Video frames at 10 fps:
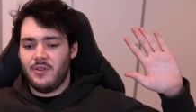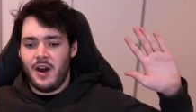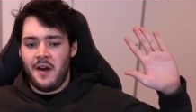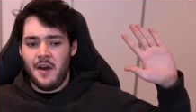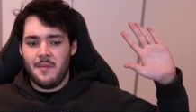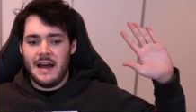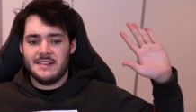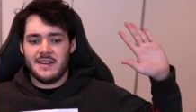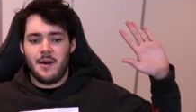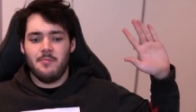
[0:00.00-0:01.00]
everyone at home,
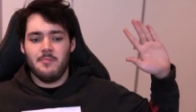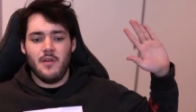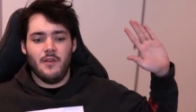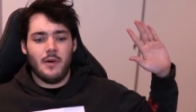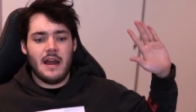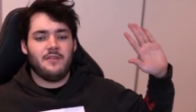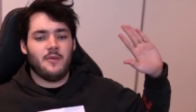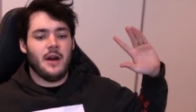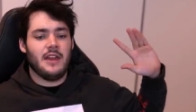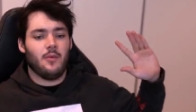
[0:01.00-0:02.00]
hands up. Move away
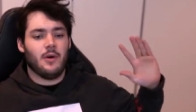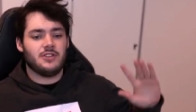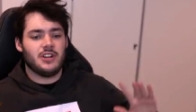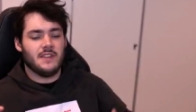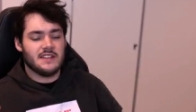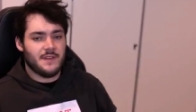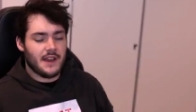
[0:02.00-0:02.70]
from where you're watching this